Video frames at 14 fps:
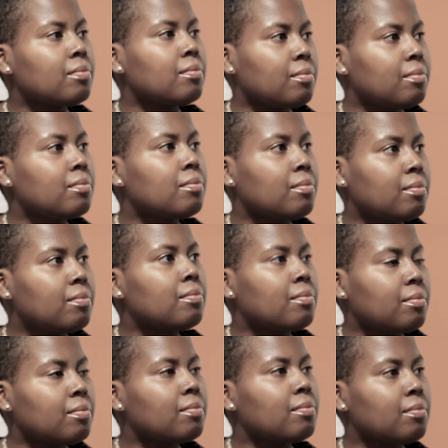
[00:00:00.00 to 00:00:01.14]
You know, and I
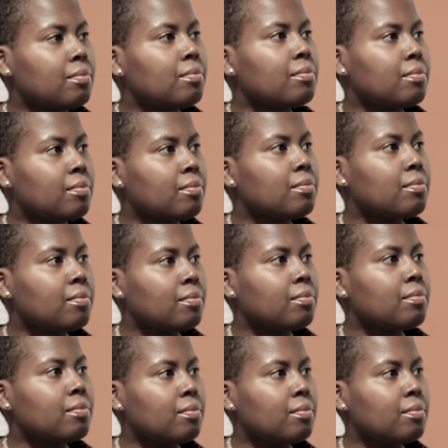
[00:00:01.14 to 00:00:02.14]
understand, you know,